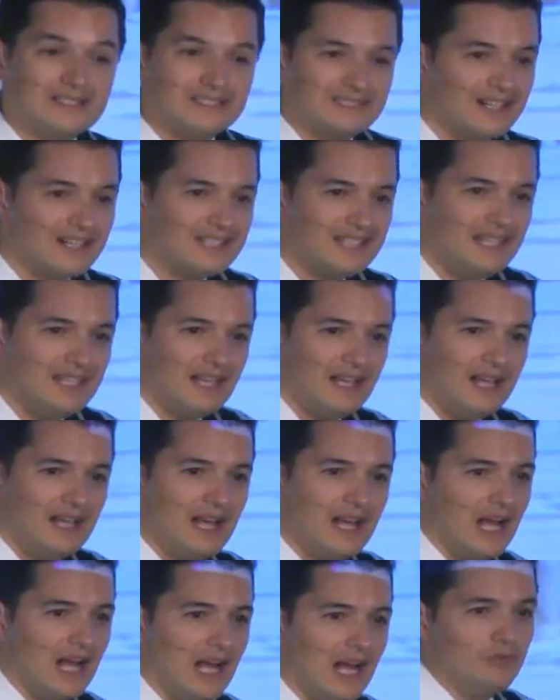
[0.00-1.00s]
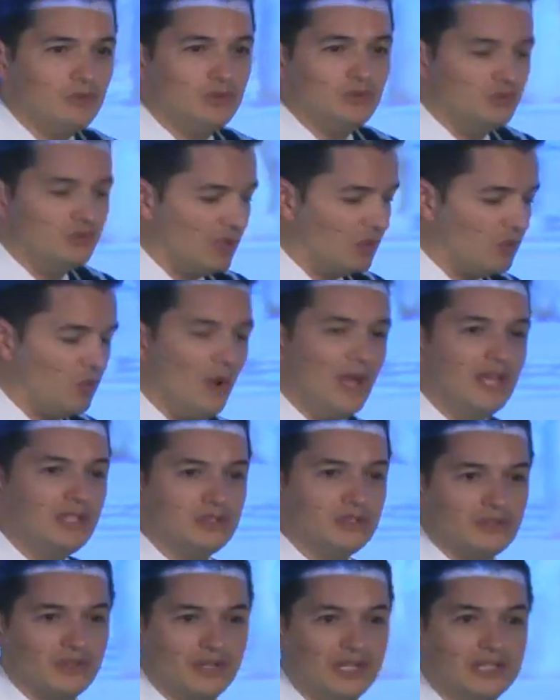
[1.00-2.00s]
in Antarctica up to
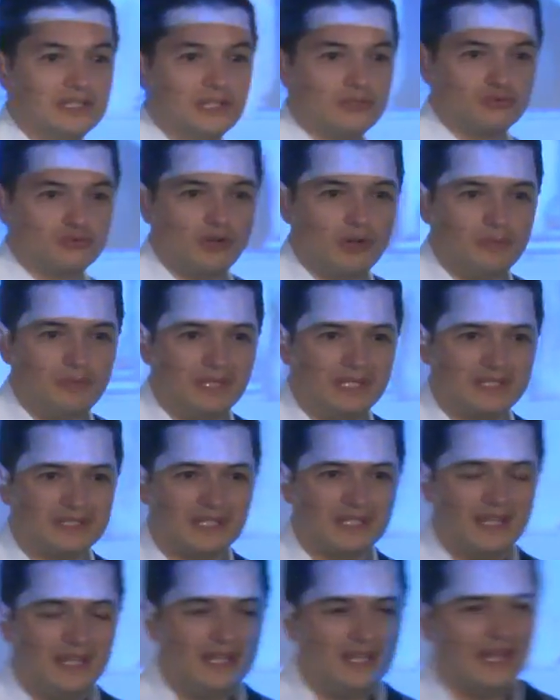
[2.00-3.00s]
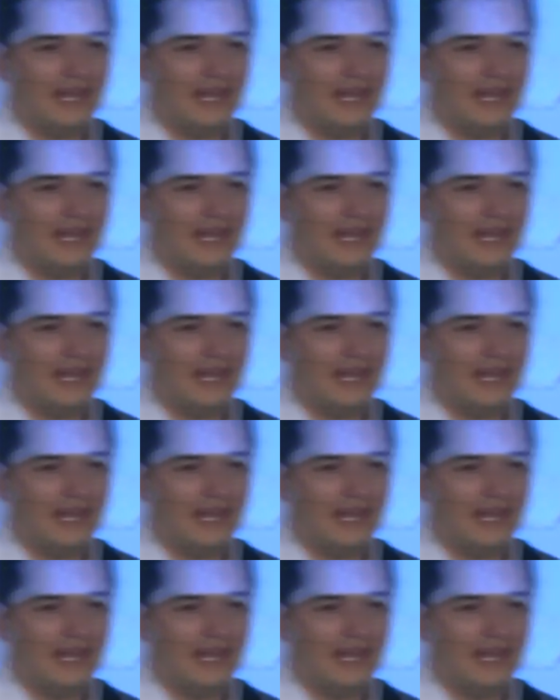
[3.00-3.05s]
equator in the tropics,